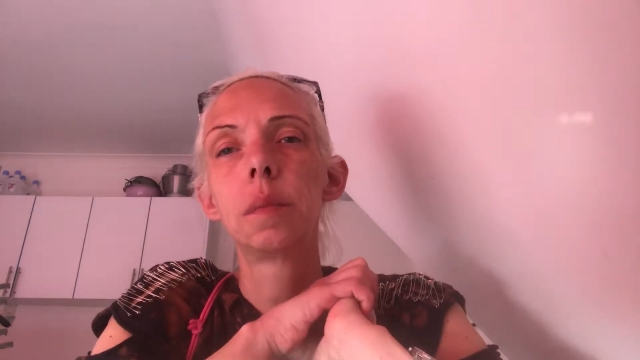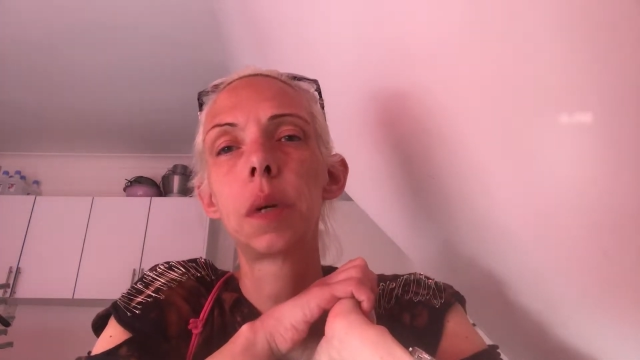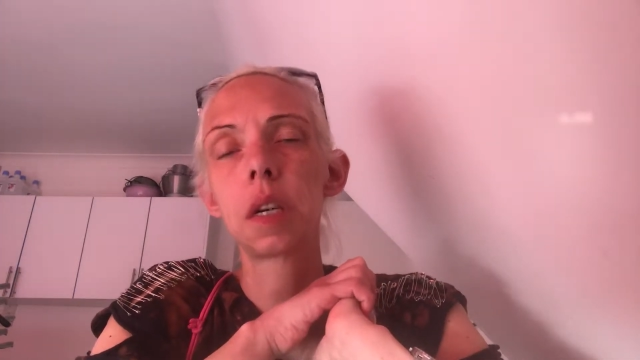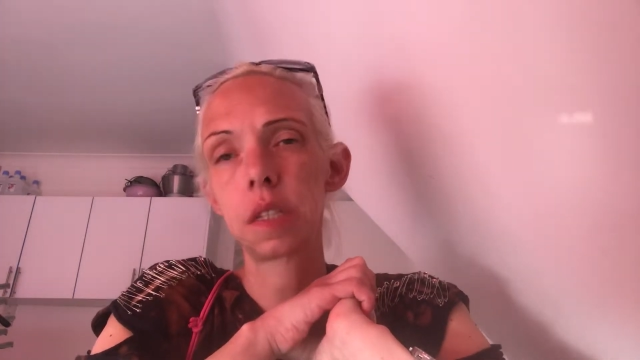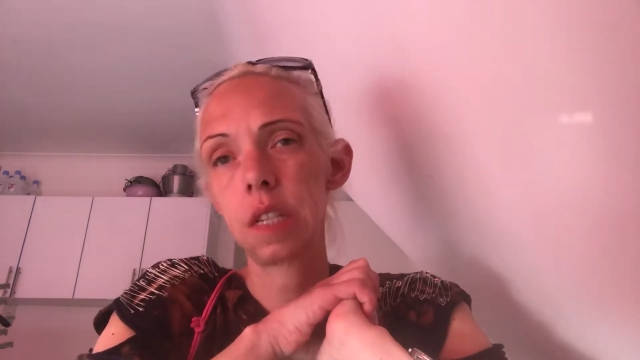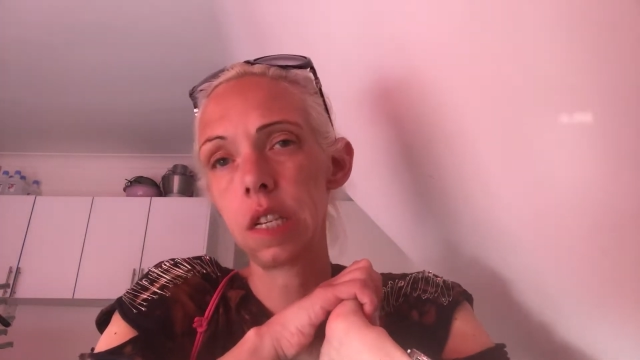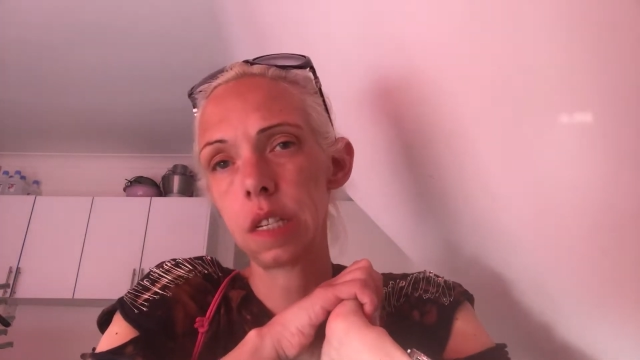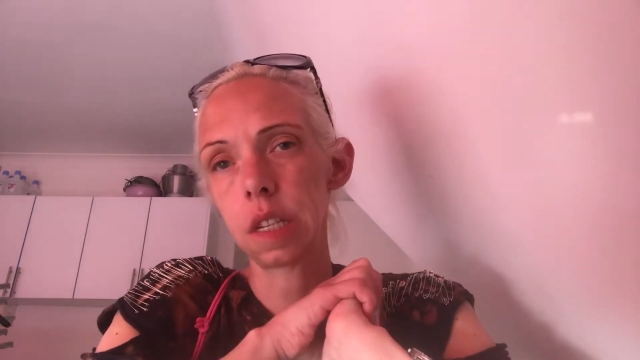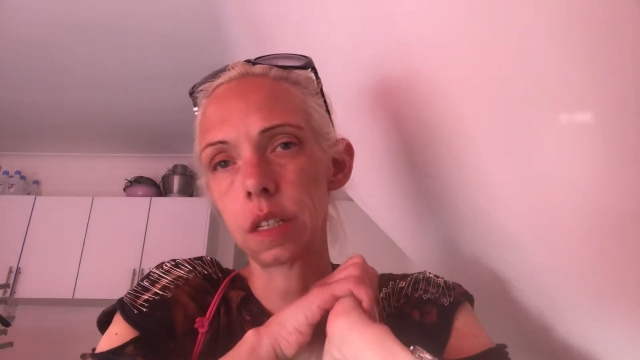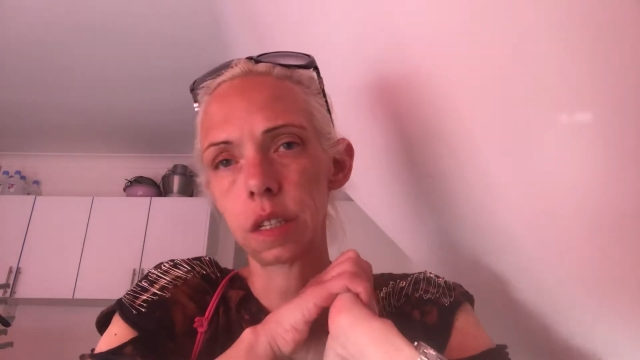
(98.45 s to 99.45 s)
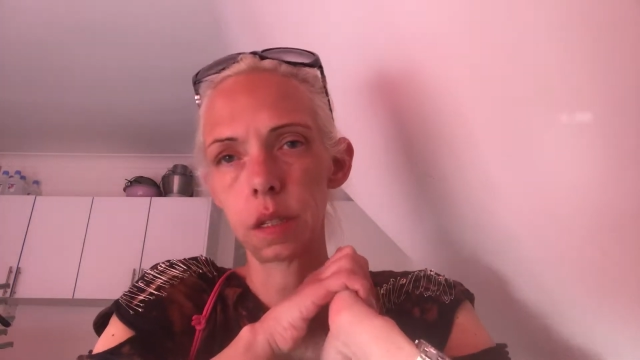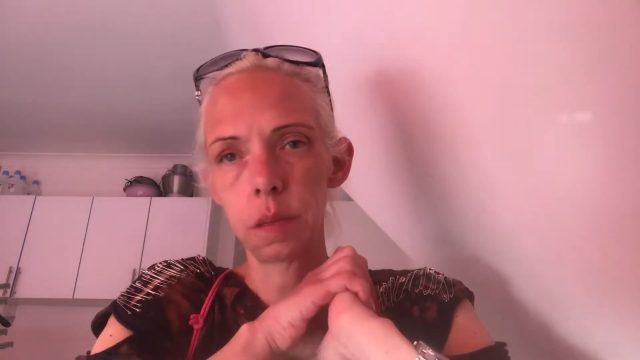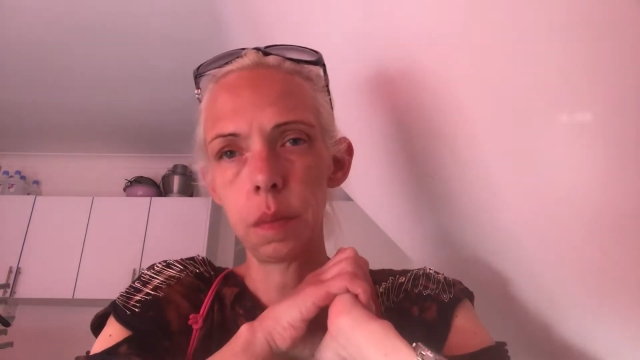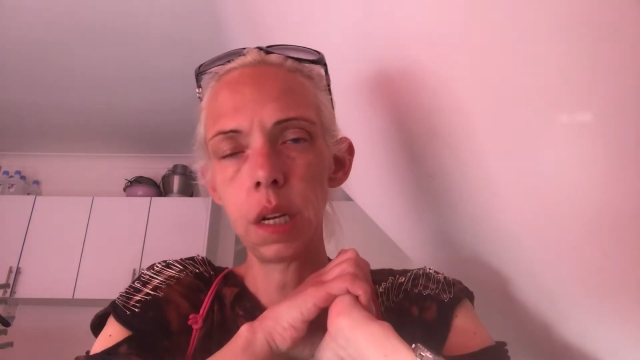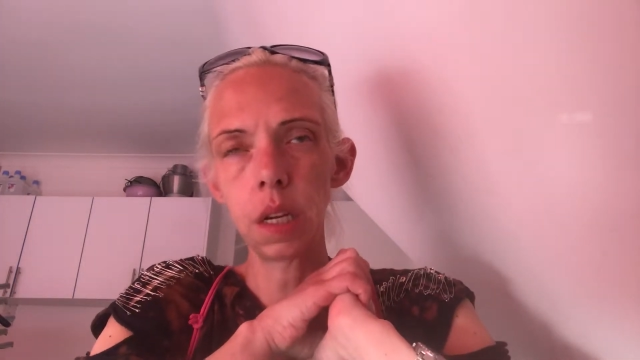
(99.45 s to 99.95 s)
prosthesis,
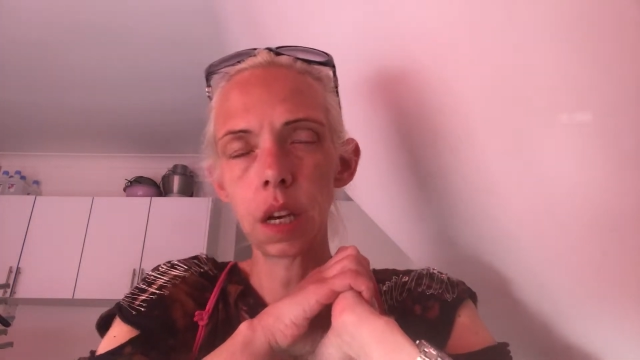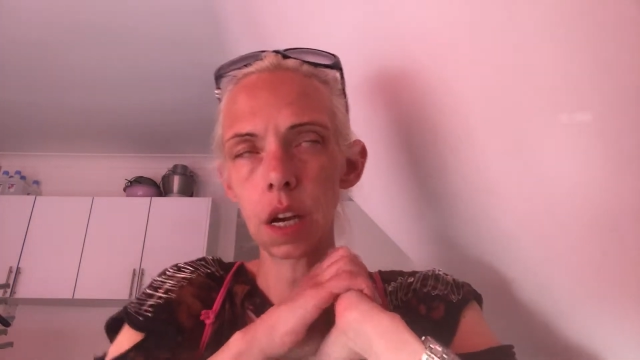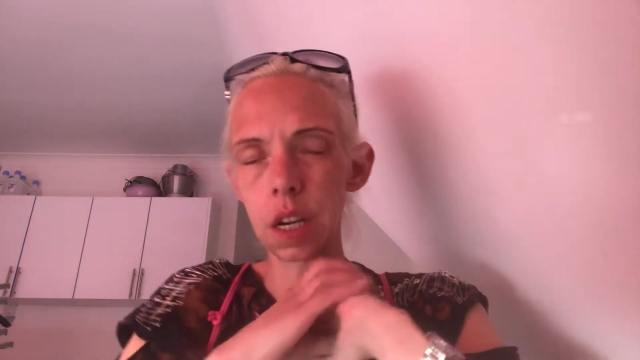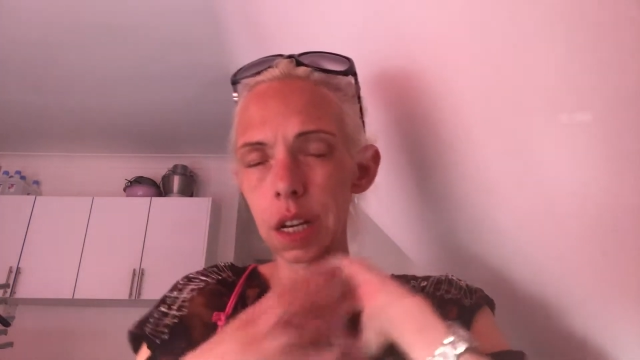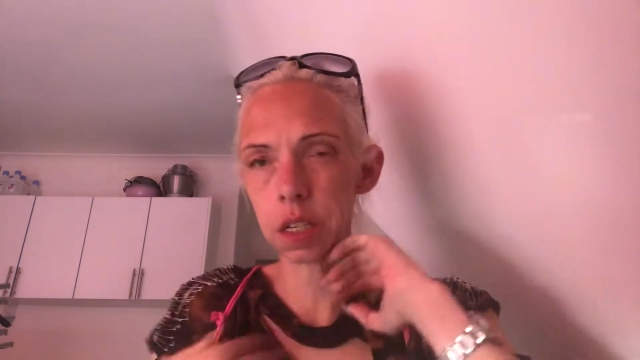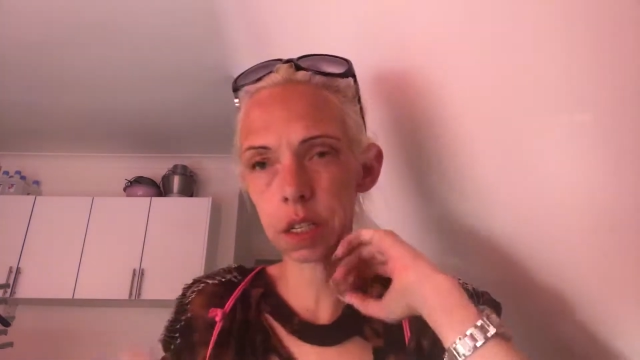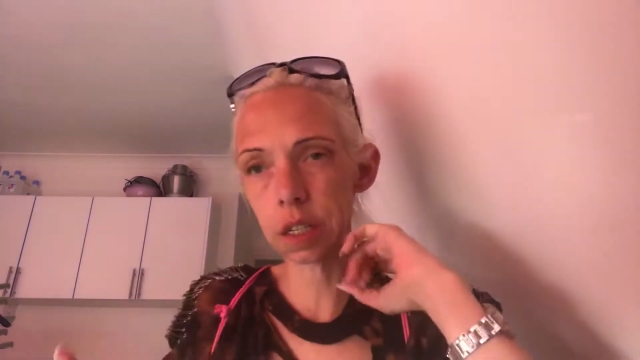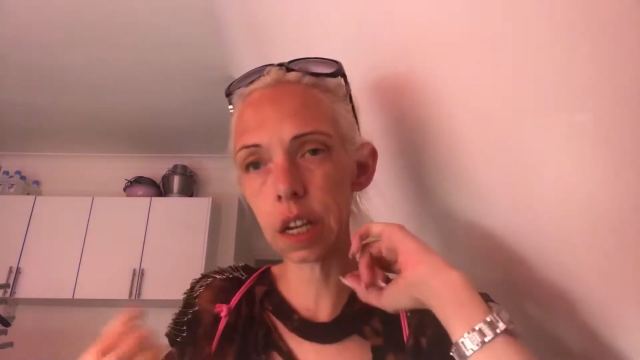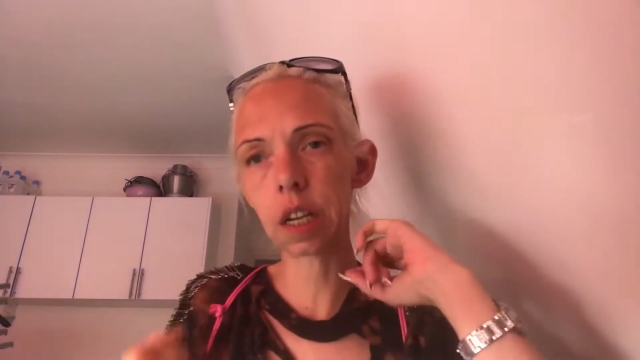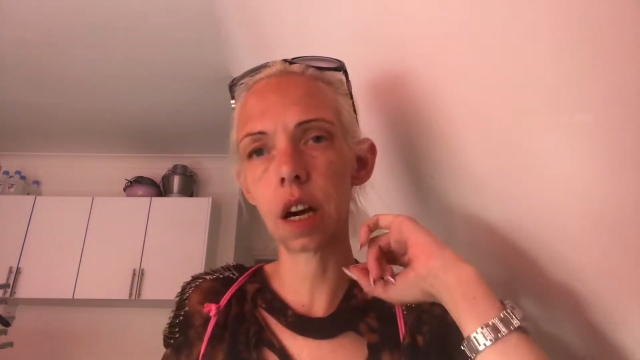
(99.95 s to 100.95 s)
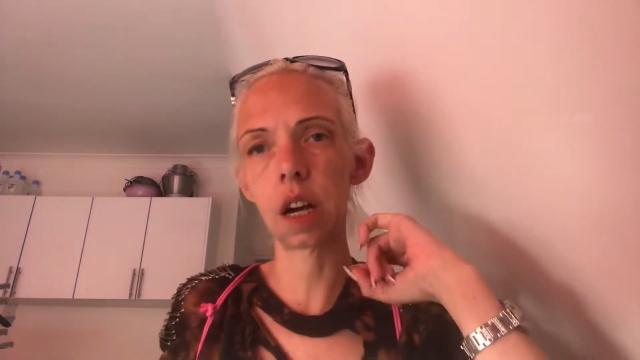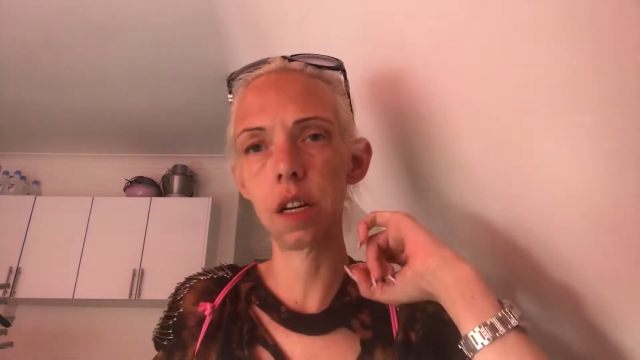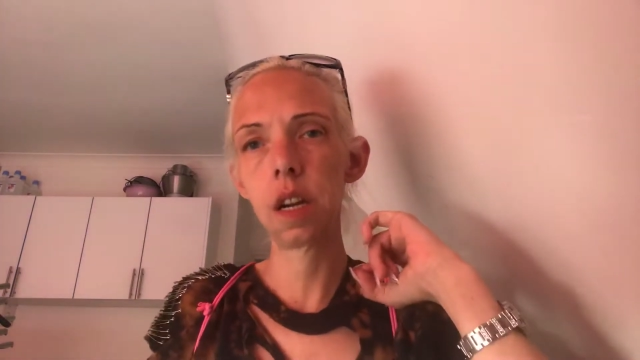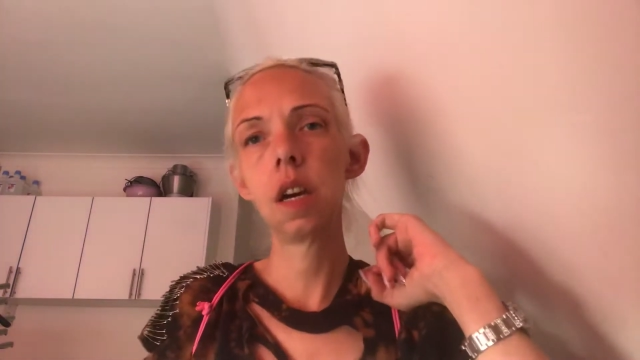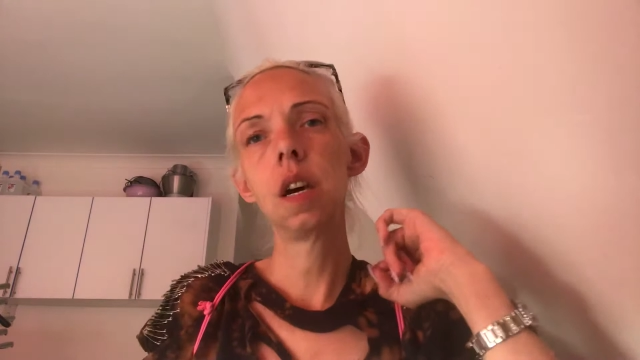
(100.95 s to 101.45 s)
meaning I get a
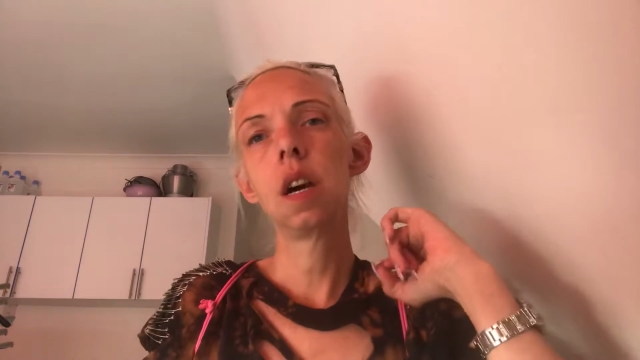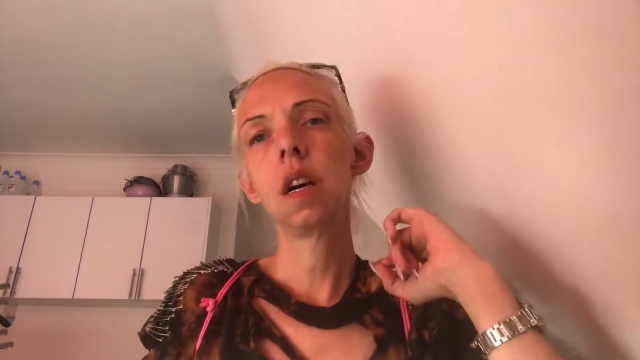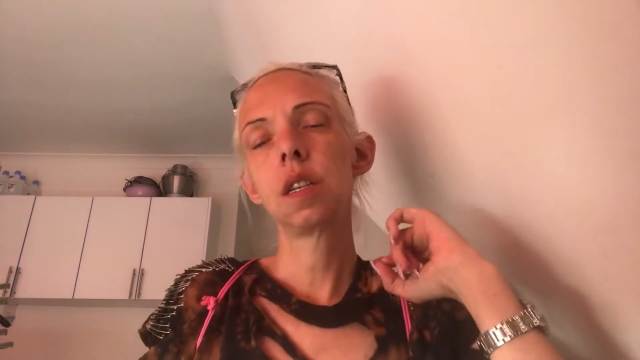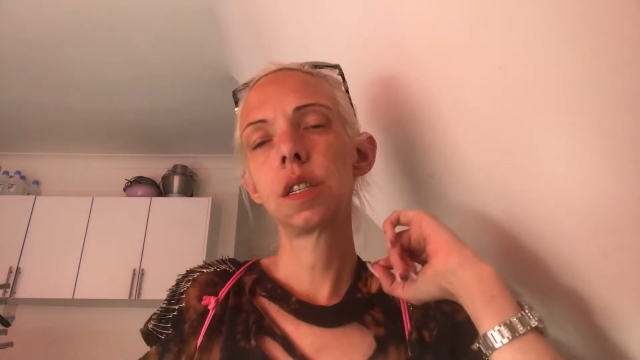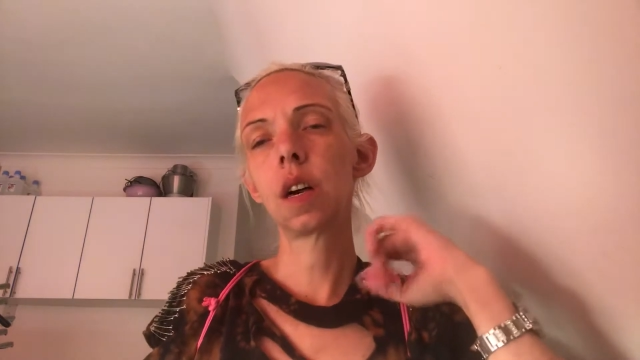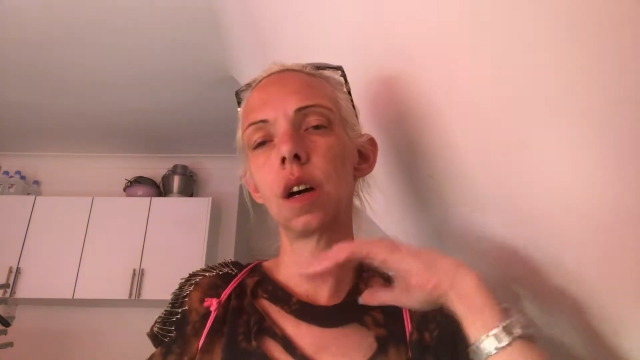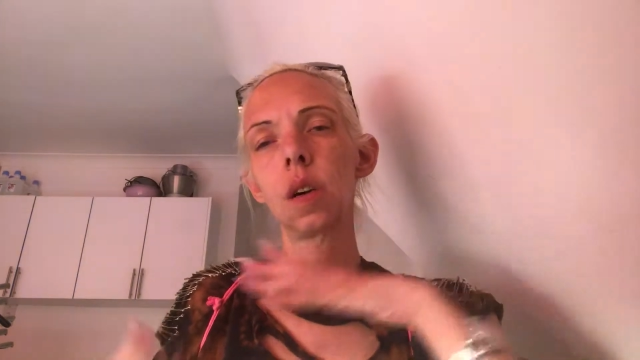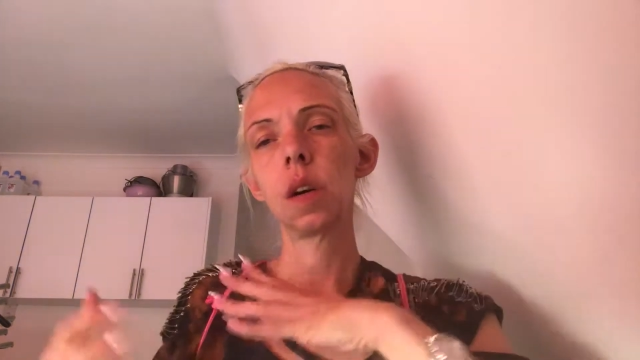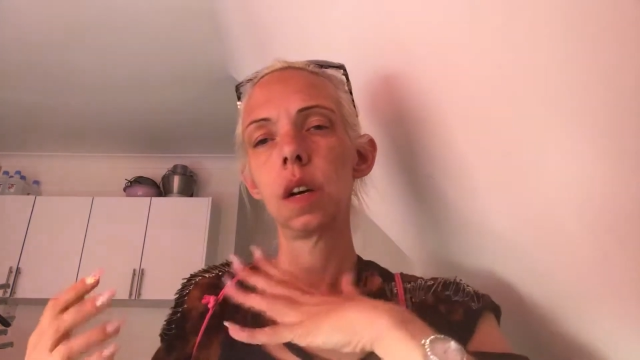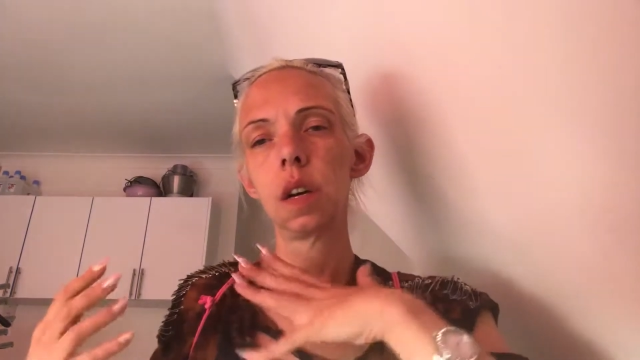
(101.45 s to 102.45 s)
stick-on, so